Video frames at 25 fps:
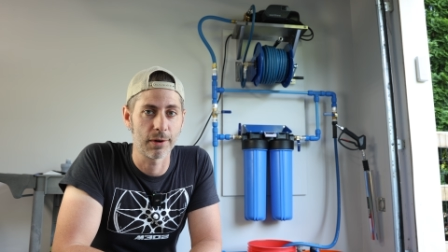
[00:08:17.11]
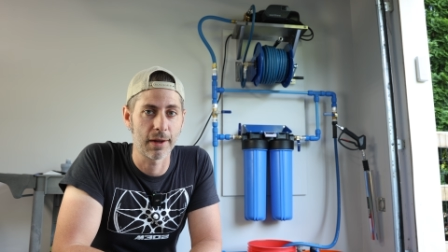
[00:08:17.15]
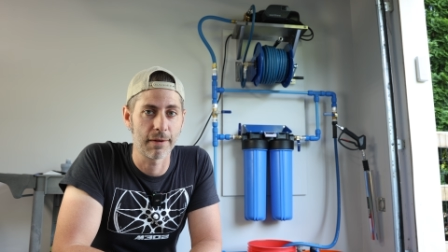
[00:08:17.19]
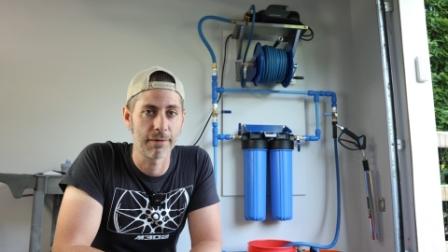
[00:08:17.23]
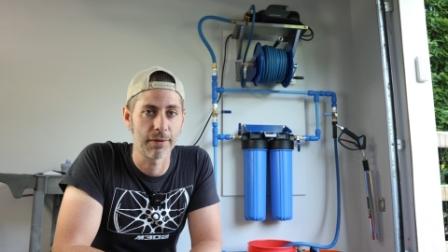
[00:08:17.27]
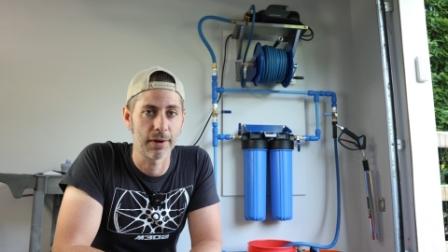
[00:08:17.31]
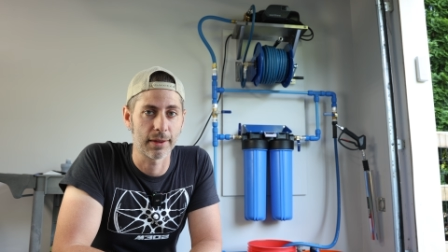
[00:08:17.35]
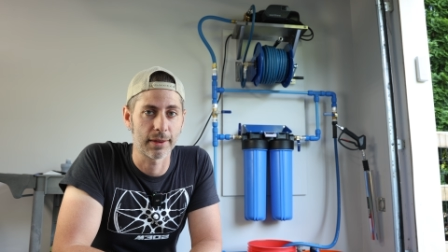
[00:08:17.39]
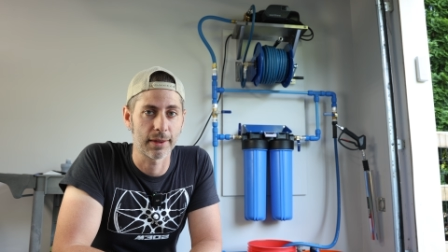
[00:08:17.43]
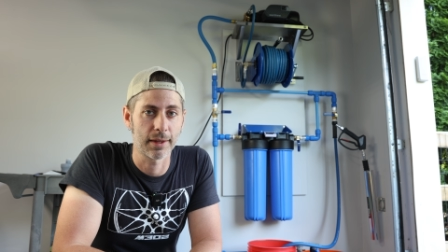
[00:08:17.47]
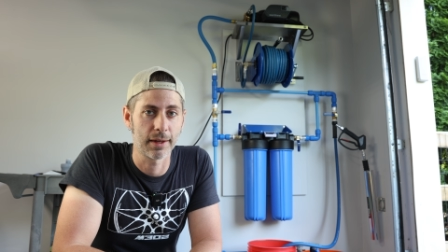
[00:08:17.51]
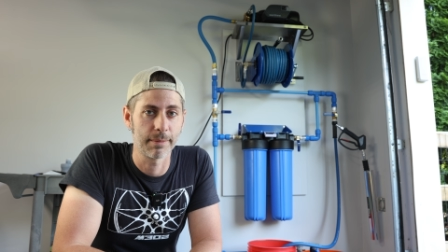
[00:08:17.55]

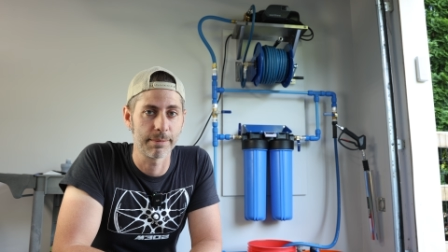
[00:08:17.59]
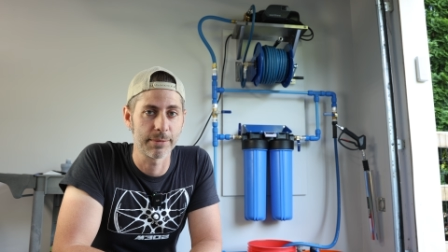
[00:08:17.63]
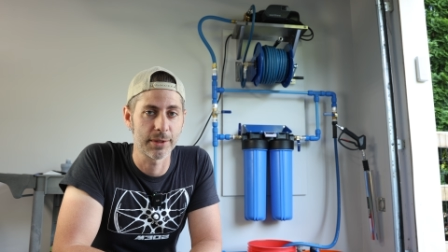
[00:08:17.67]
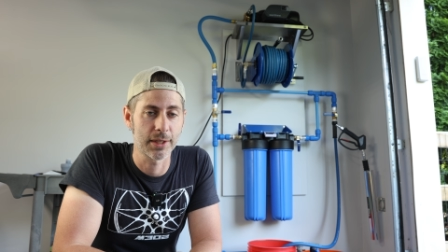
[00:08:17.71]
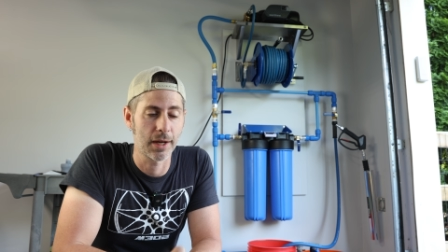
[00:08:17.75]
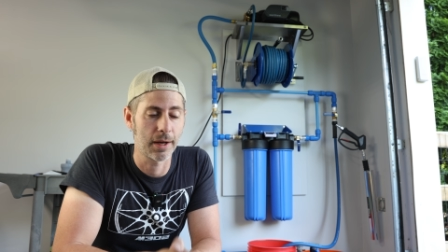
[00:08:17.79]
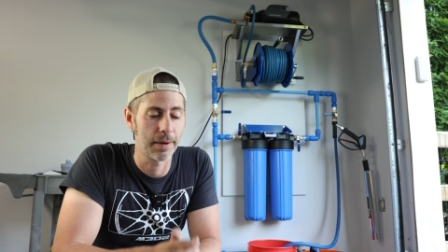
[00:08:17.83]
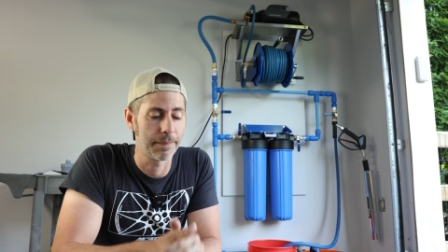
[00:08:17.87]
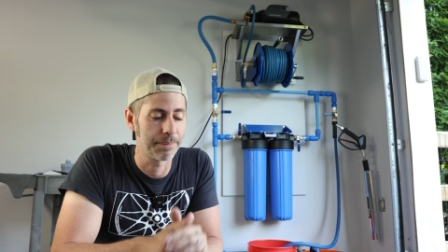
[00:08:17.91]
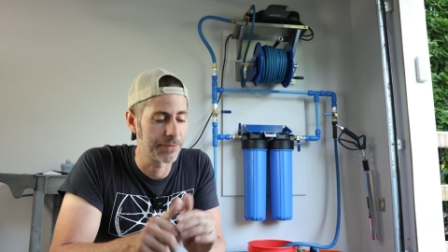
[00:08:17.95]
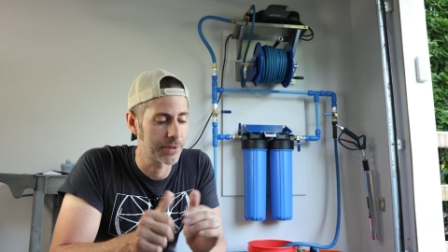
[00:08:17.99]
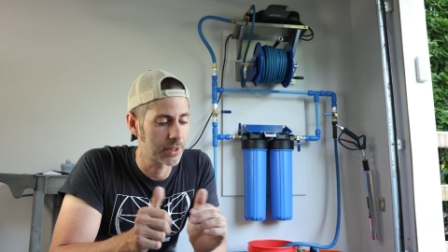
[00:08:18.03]
give it a thumbs
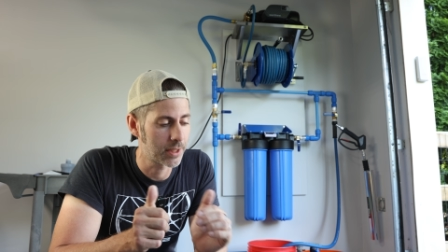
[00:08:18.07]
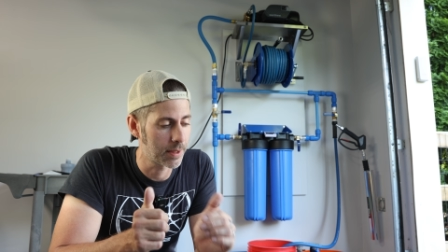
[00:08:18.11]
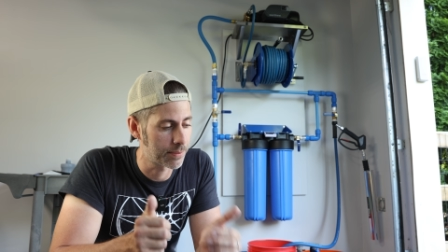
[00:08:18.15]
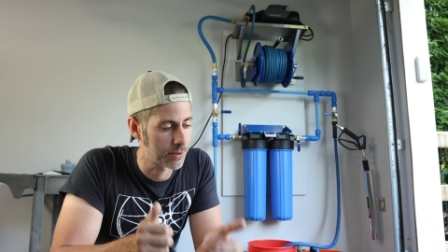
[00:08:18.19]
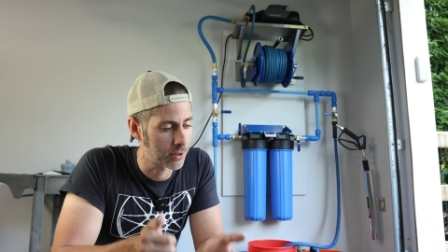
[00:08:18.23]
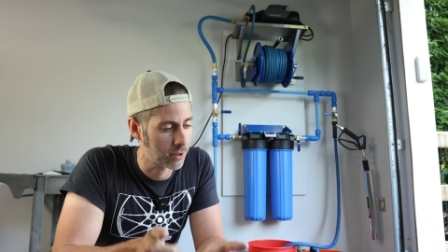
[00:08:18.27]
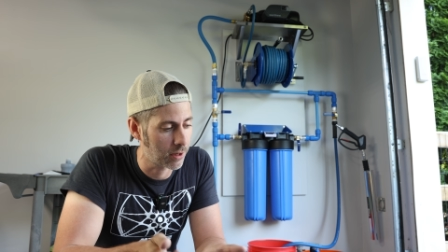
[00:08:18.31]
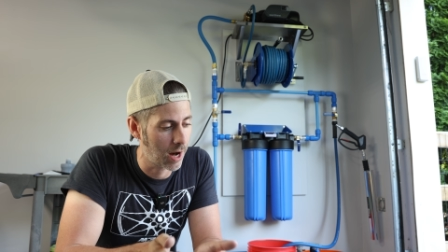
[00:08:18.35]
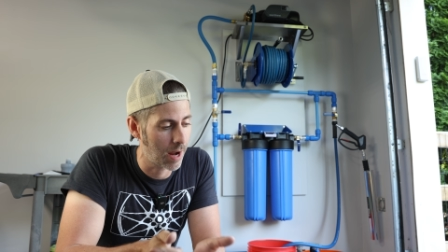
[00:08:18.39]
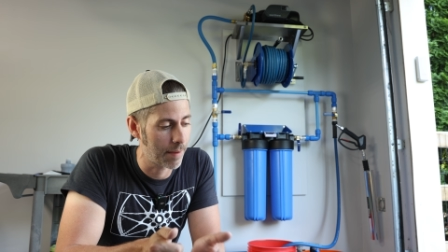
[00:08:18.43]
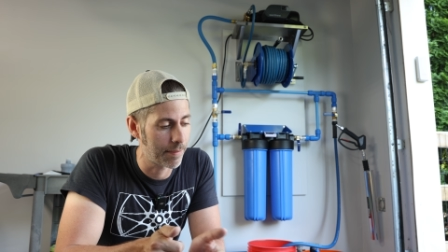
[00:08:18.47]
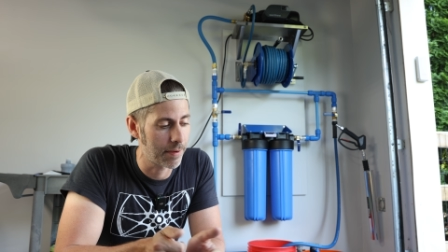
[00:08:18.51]
up,
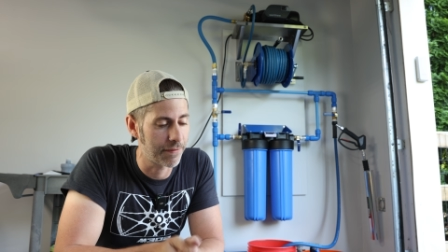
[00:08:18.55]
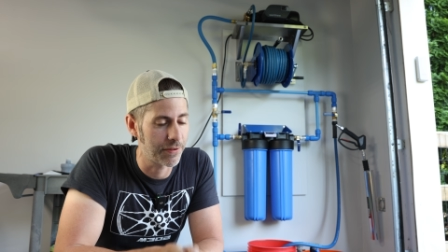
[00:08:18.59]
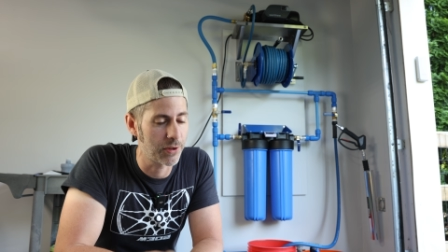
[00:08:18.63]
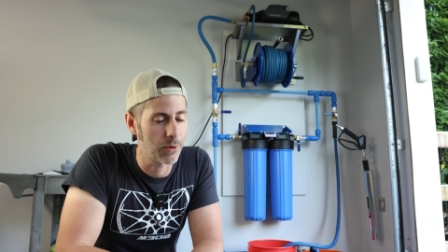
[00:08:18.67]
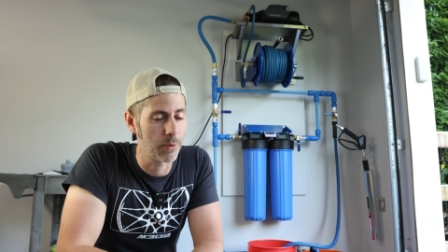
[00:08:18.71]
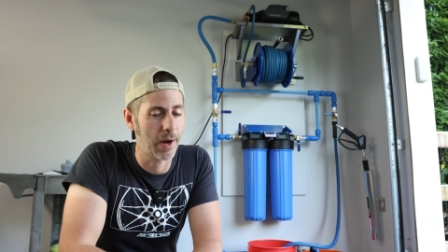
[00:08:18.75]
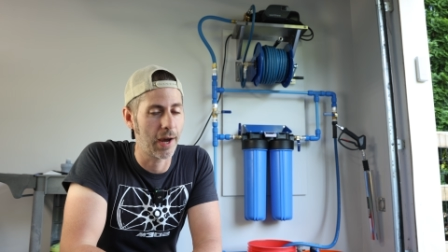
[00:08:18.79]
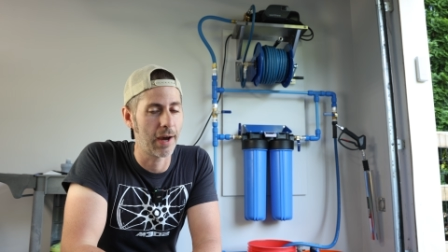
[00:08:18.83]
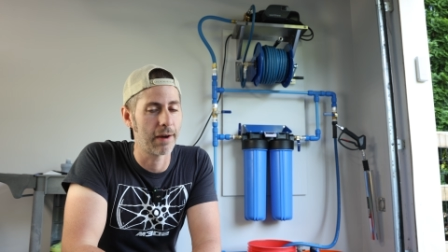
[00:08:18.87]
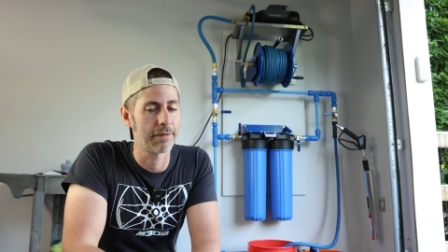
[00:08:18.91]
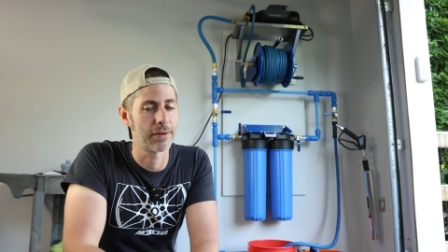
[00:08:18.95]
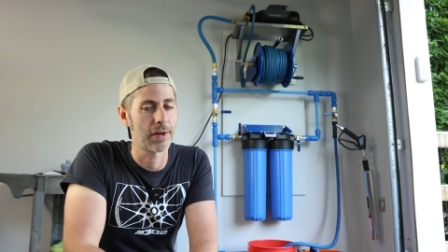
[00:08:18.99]
subscribe if
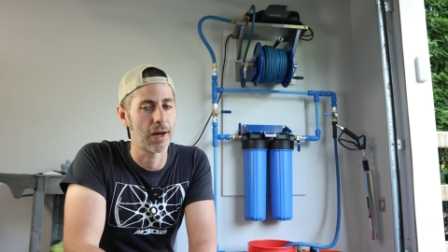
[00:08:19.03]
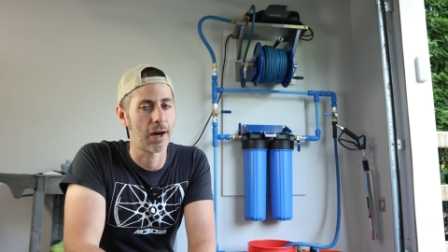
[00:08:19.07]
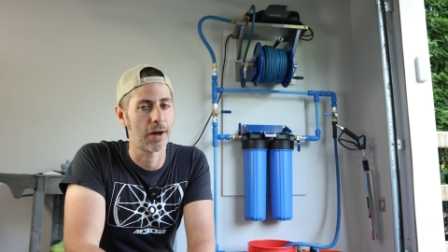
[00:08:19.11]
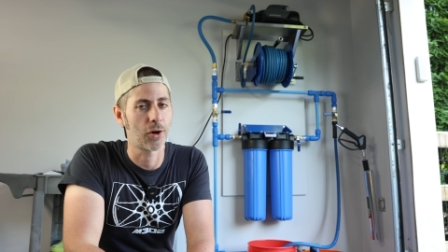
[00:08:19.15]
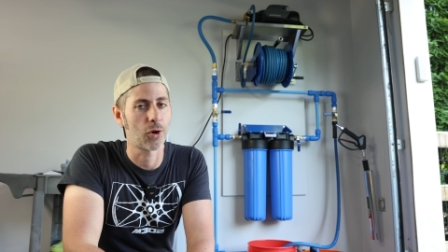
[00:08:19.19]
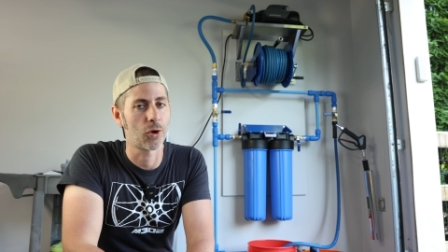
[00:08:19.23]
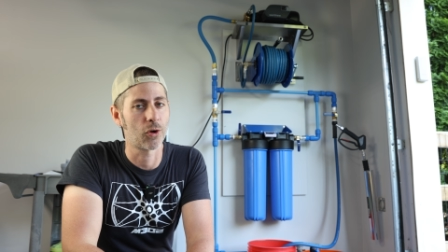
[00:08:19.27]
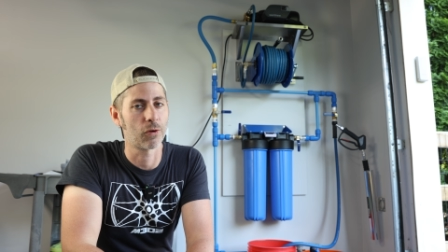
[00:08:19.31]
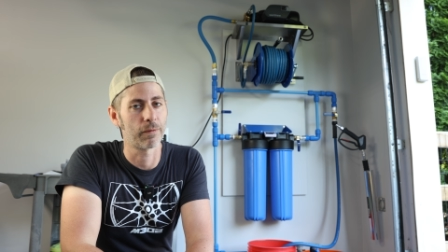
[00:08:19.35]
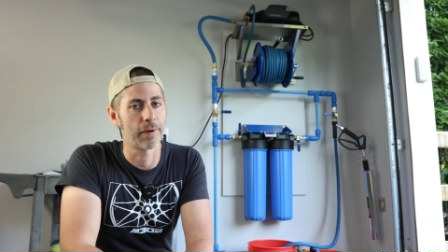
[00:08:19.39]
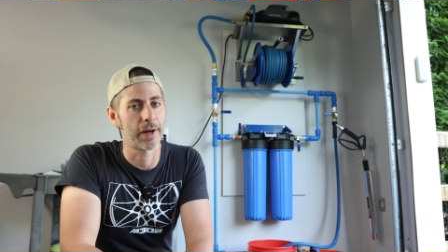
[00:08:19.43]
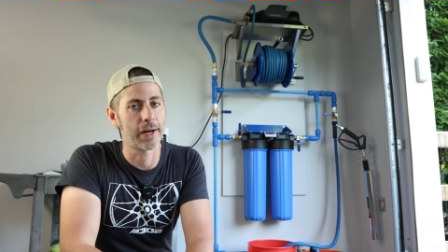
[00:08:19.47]
you have
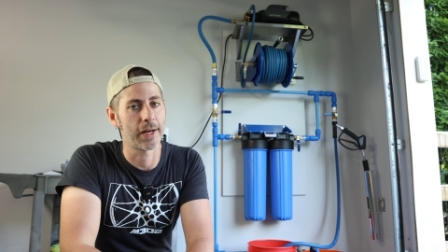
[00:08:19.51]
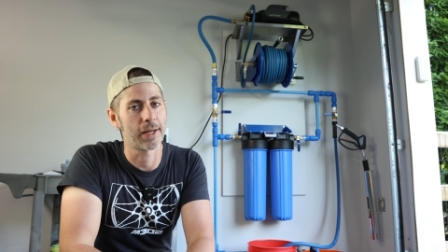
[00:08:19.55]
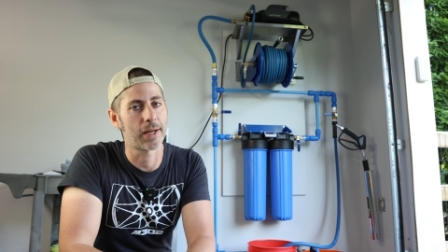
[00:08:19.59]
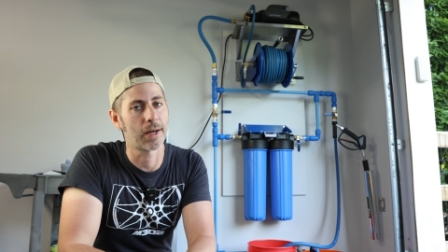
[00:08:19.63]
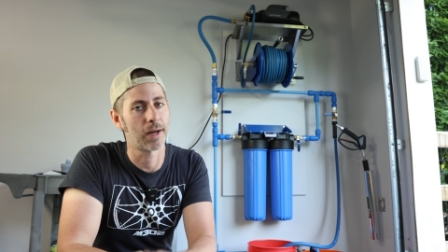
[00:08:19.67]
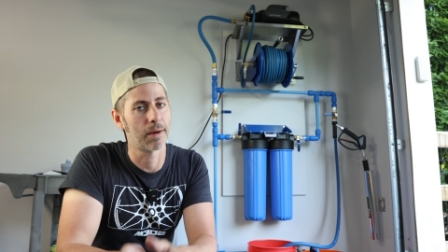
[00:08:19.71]
not already,